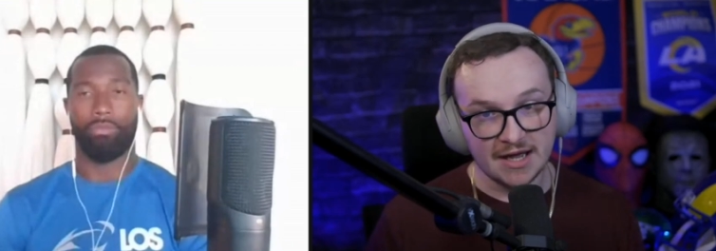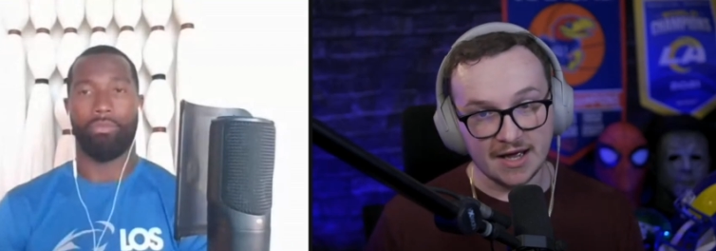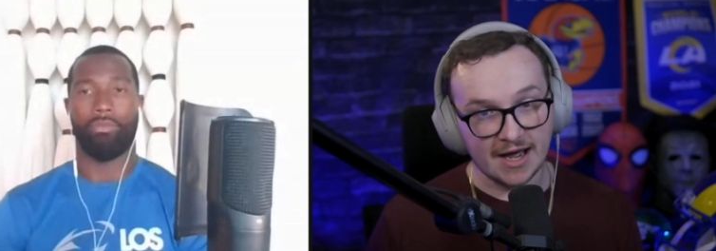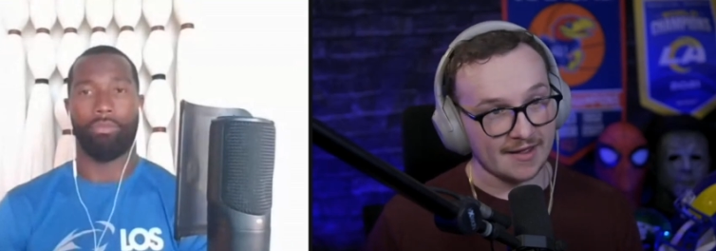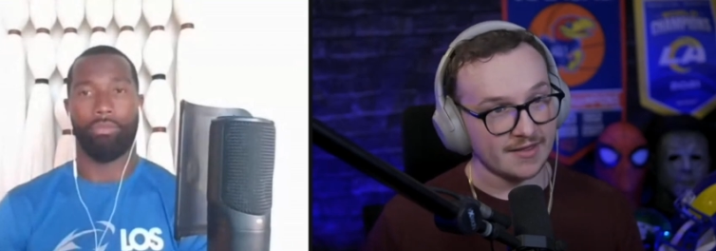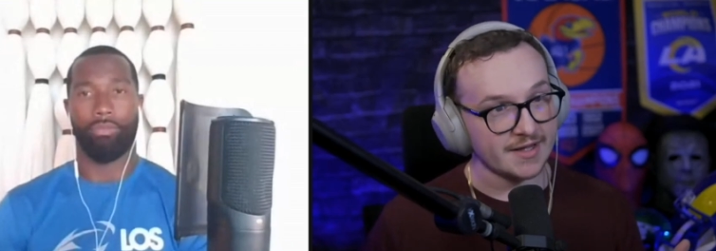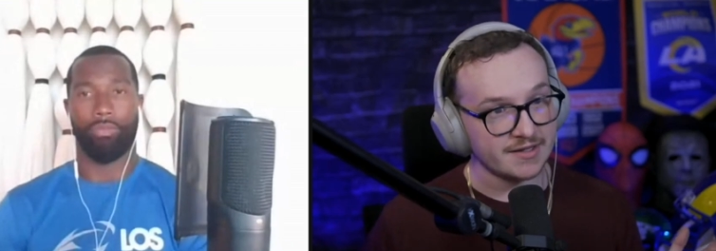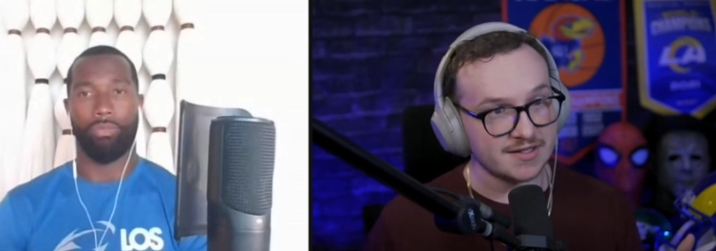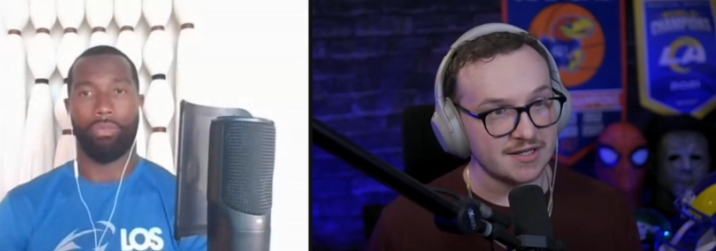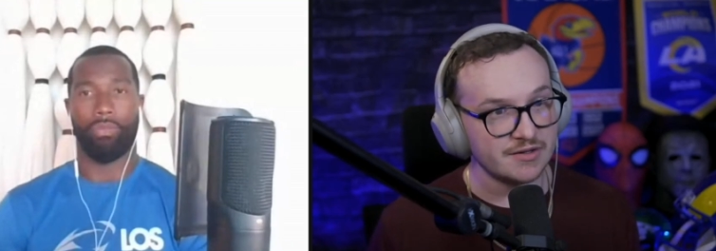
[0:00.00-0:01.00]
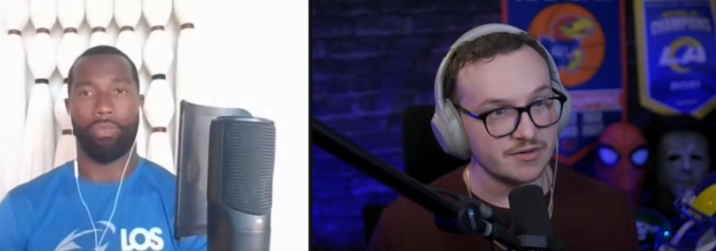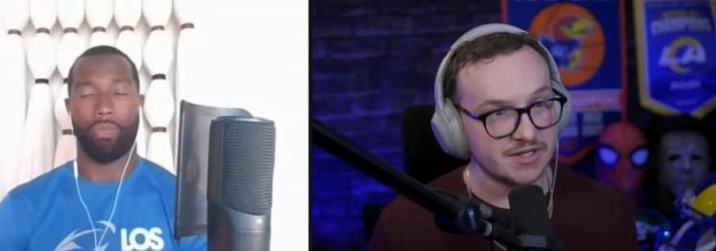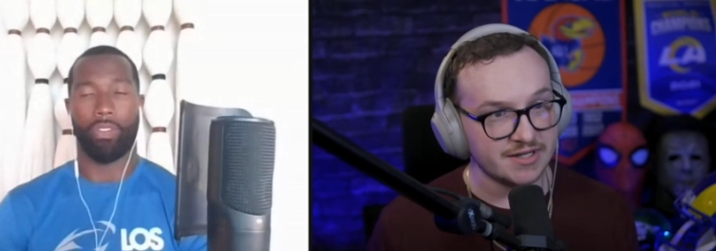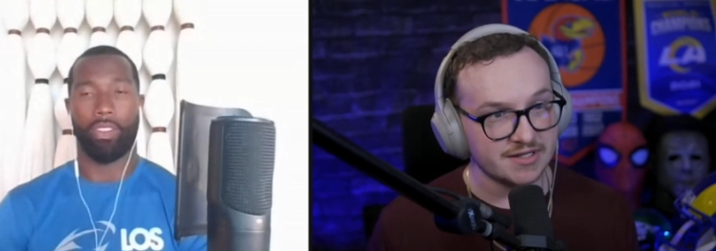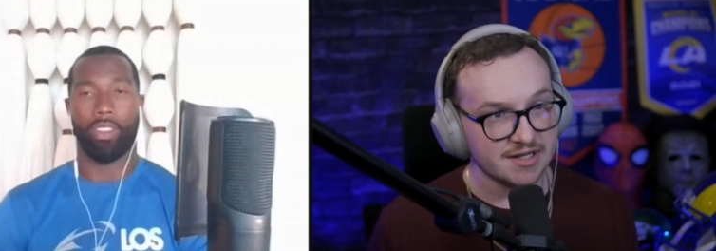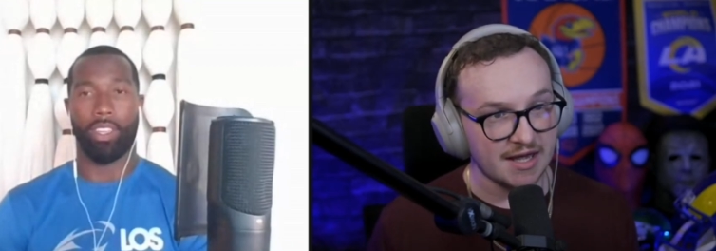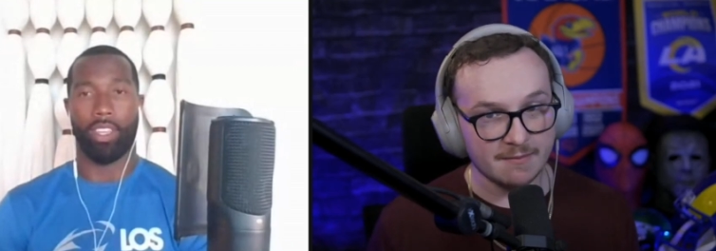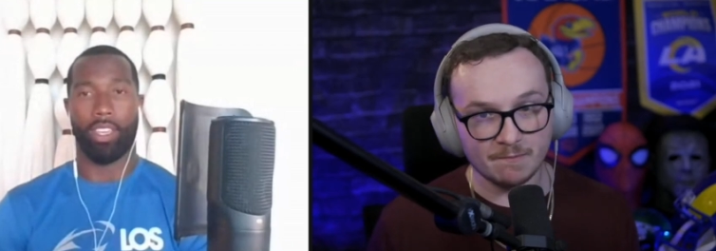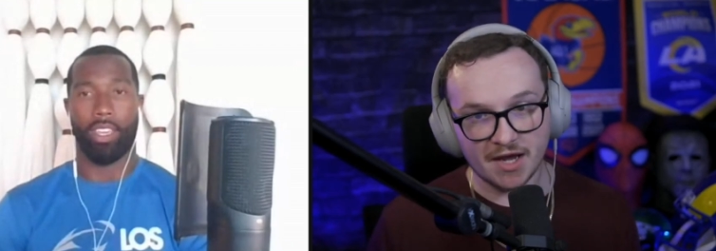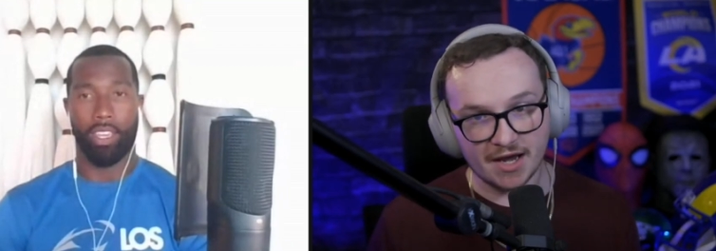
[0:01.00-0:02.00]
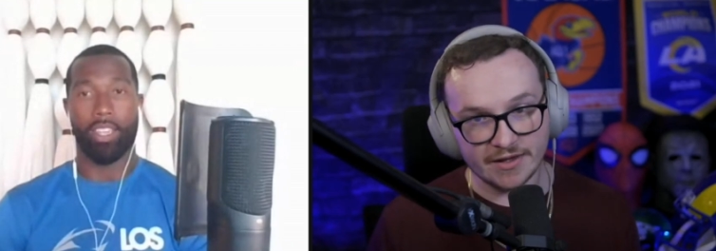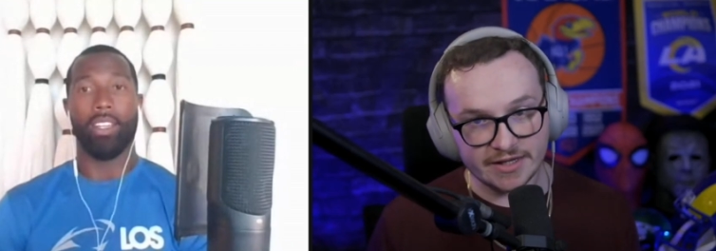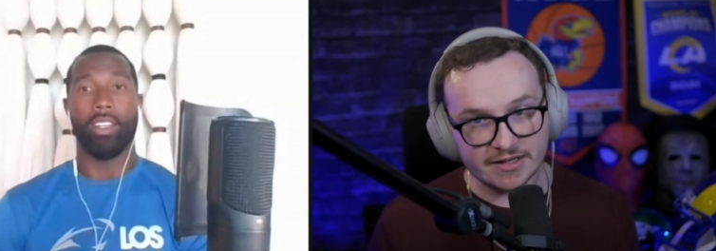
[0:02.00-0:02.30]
Speaker 1: I like the Steelers in this game. I think